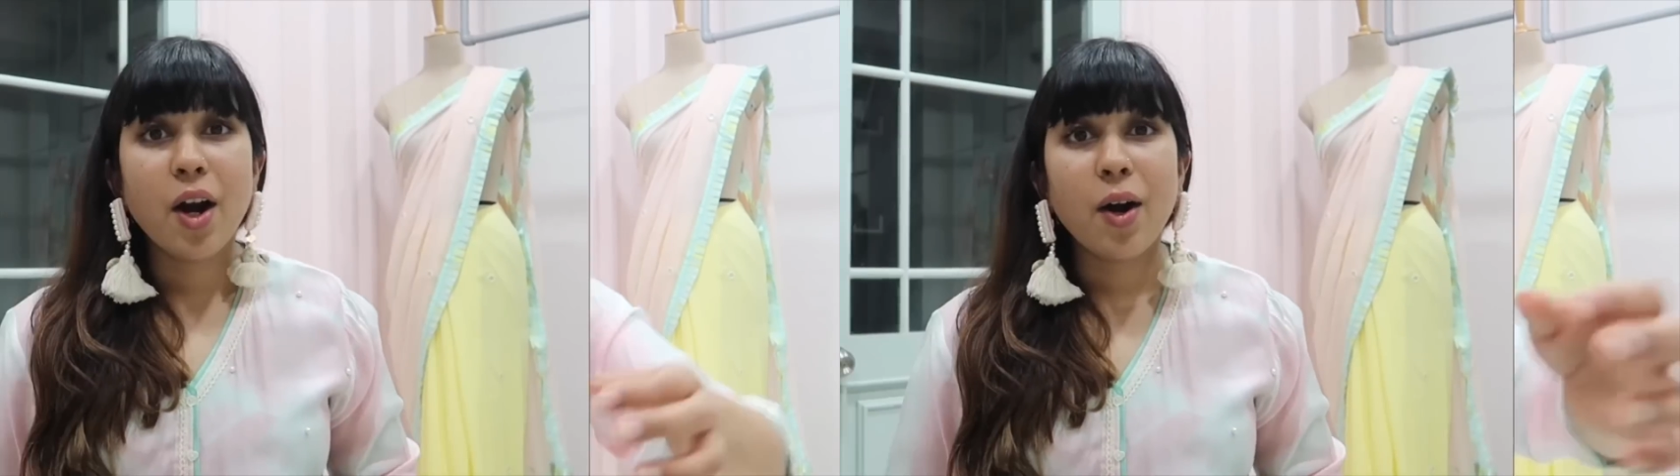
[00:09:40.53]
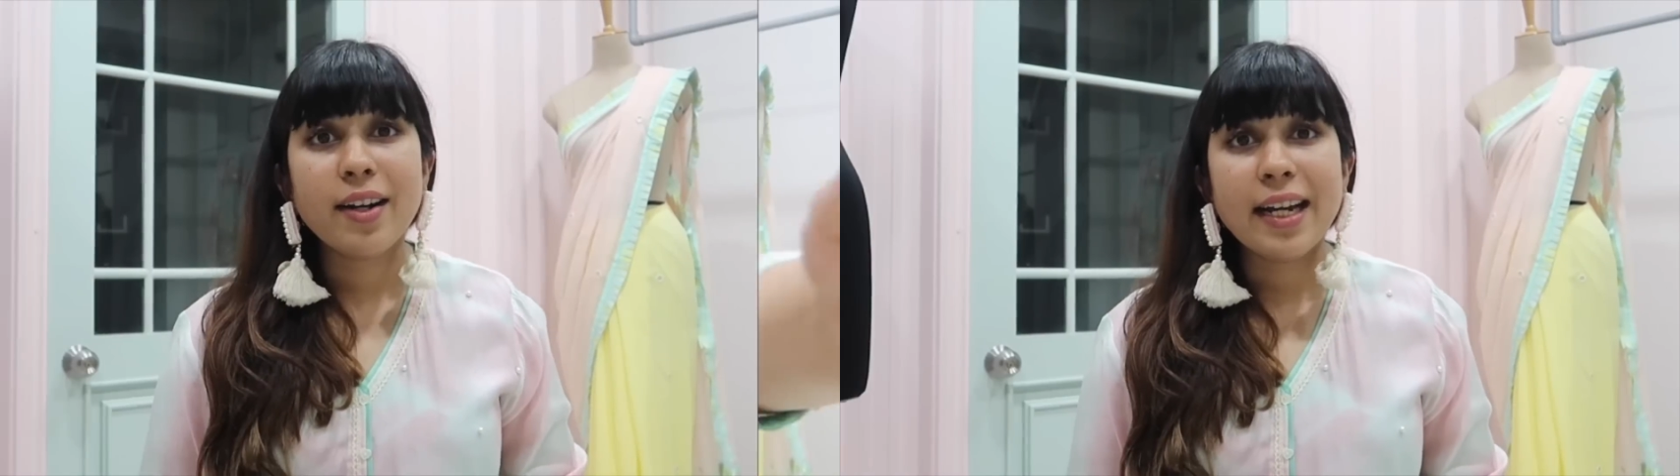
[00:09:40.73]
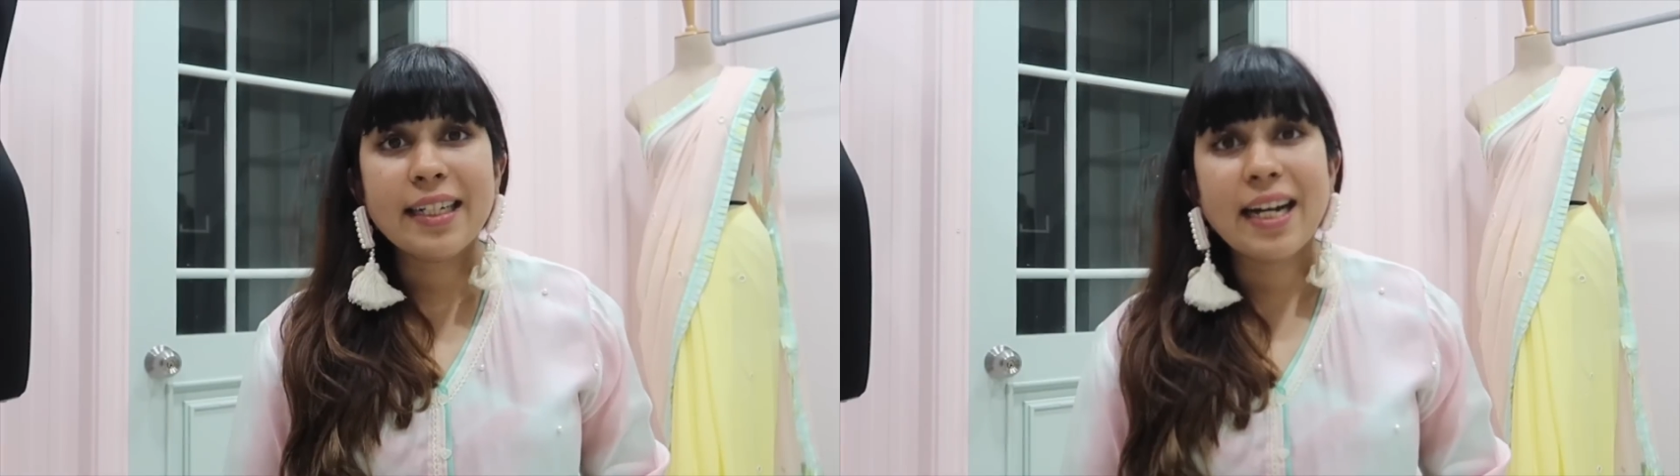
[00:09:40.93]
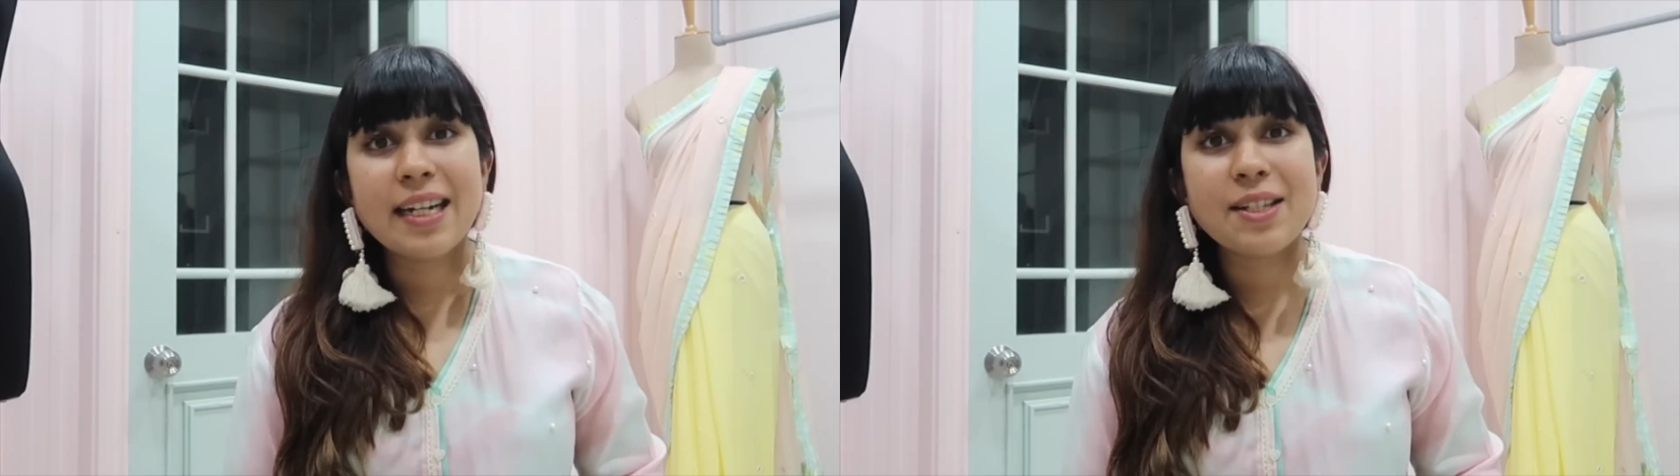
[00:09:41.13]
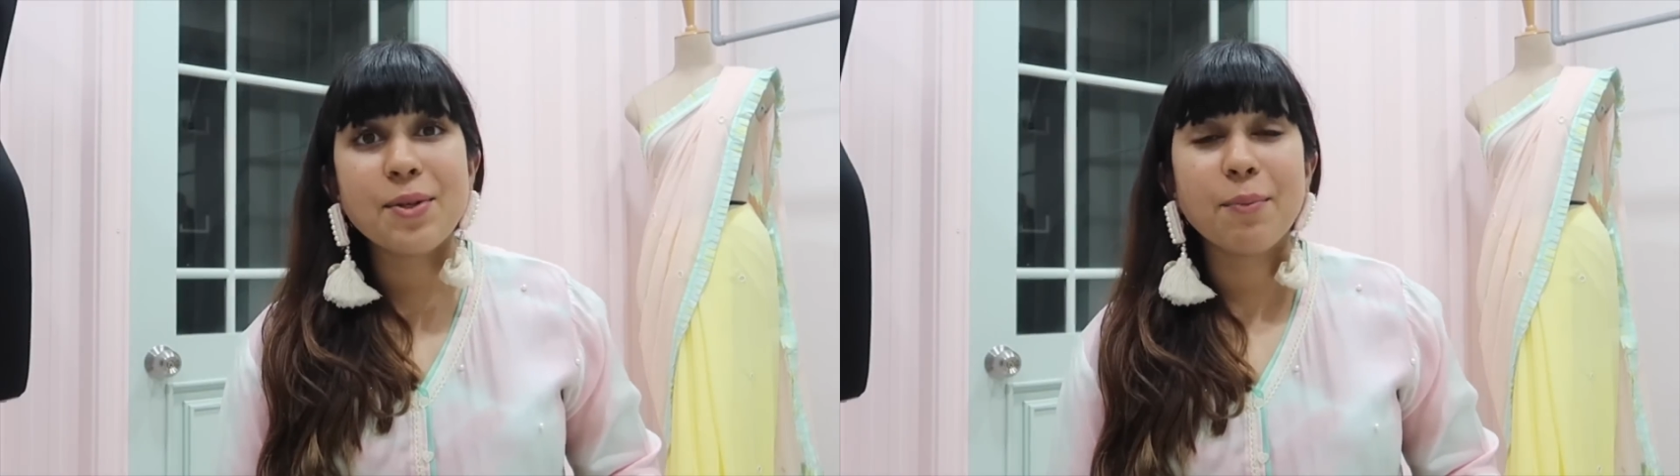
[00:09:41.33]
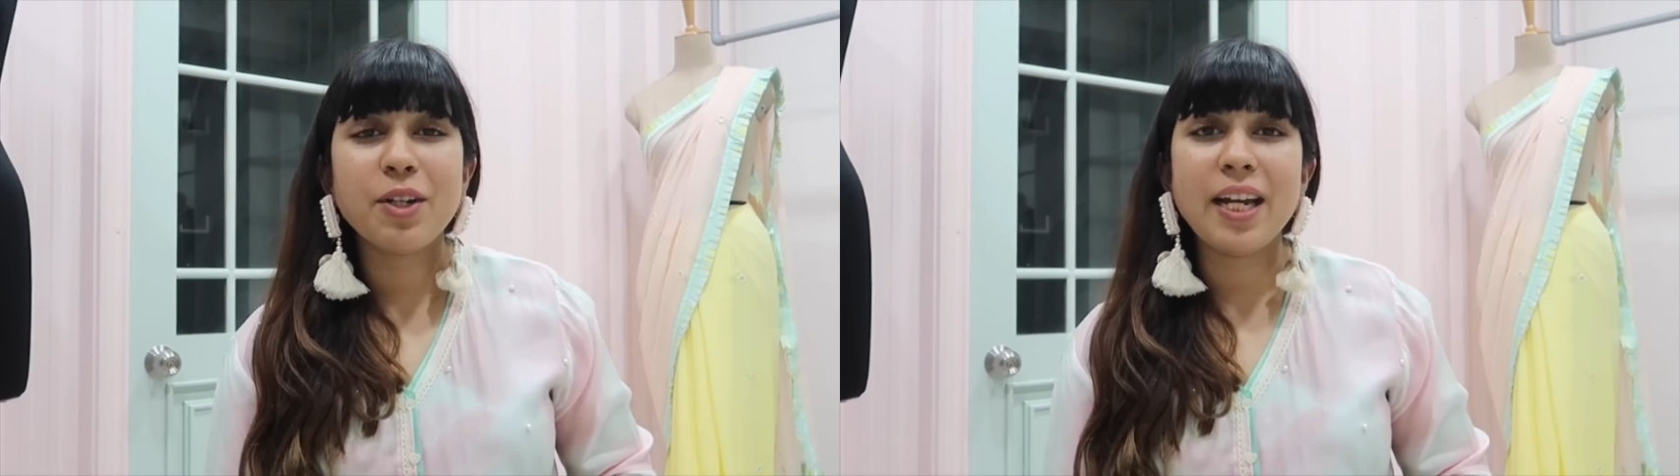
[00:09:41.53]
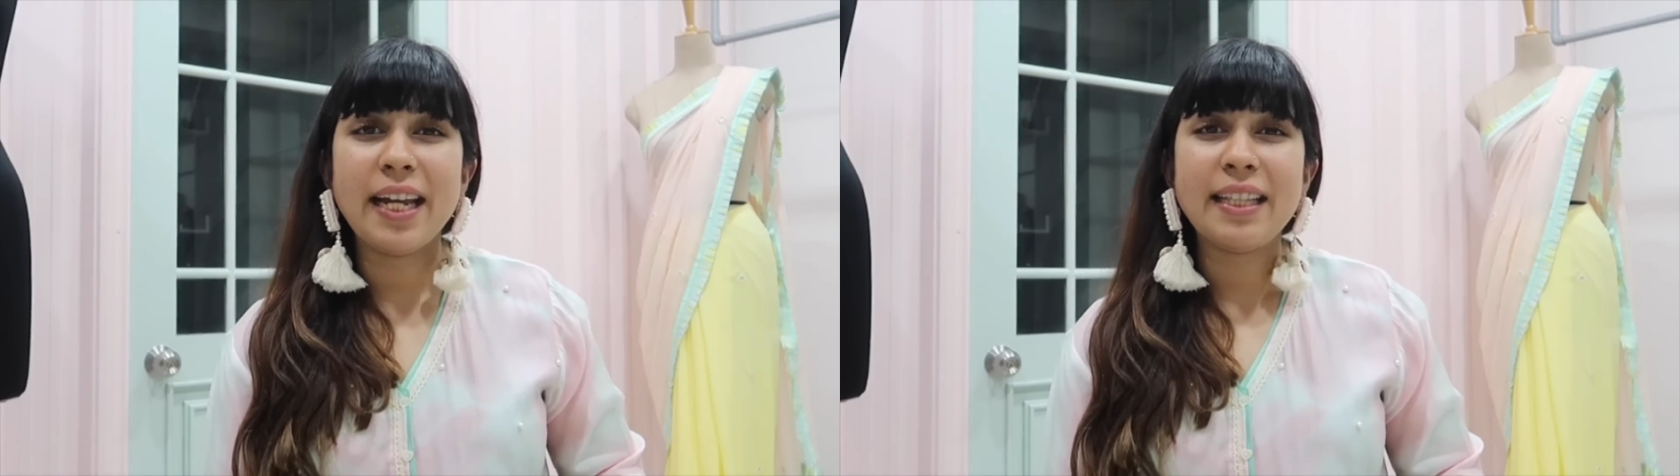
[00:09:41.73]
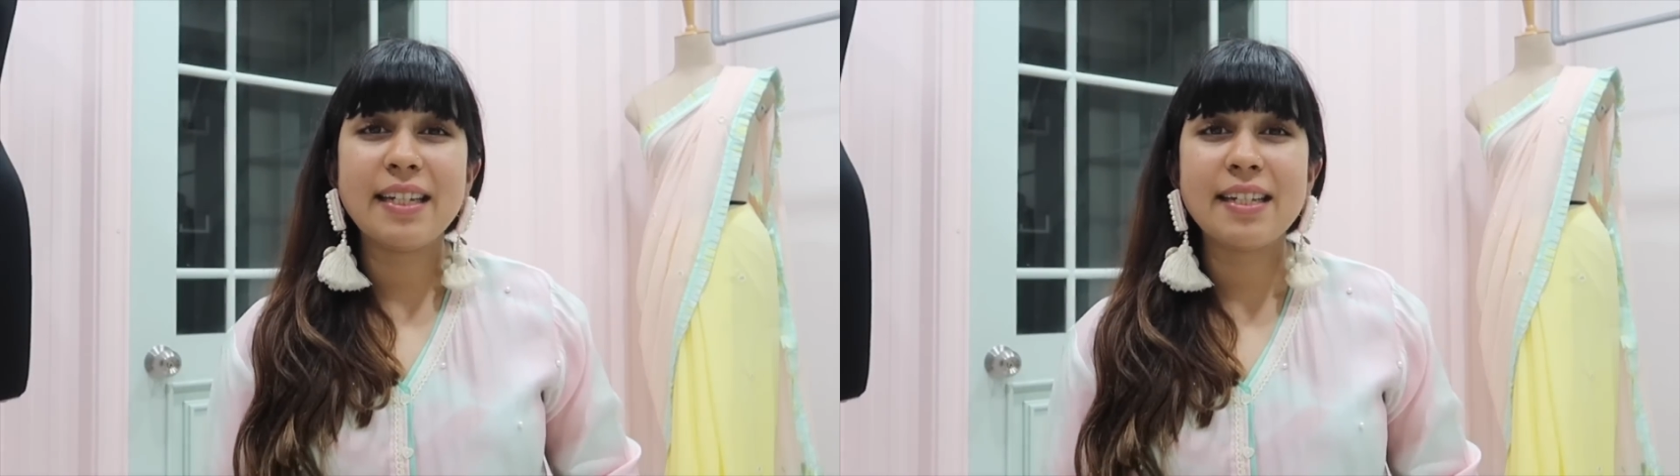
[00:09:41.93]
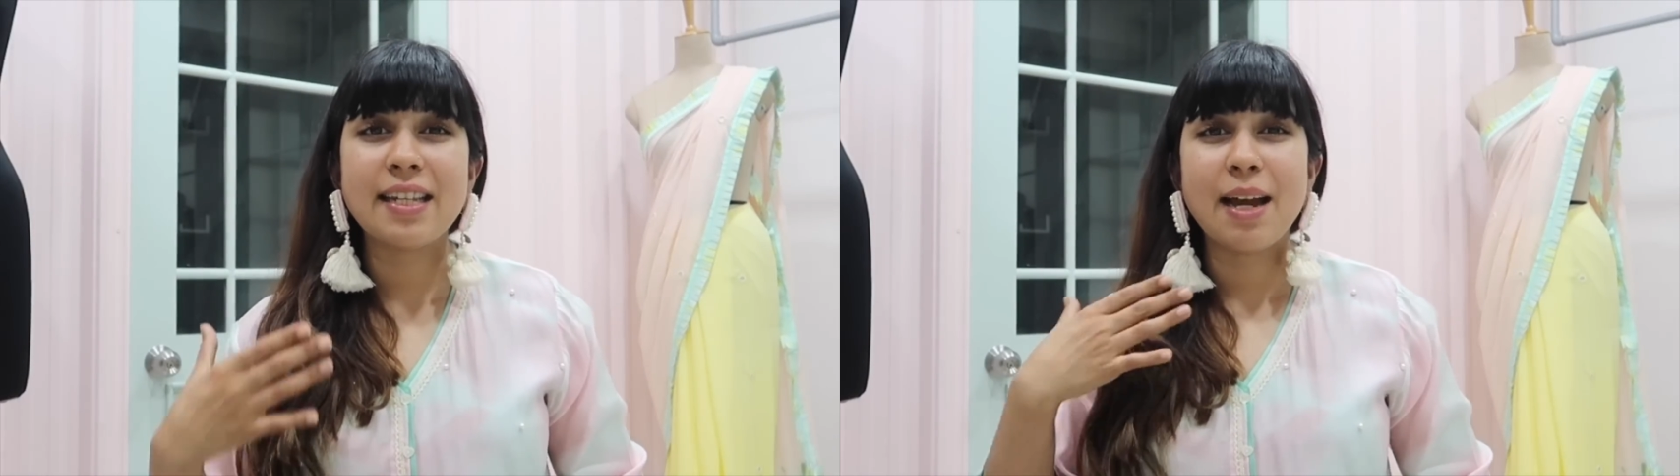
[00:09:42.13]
Alright guys, so I'm going to end this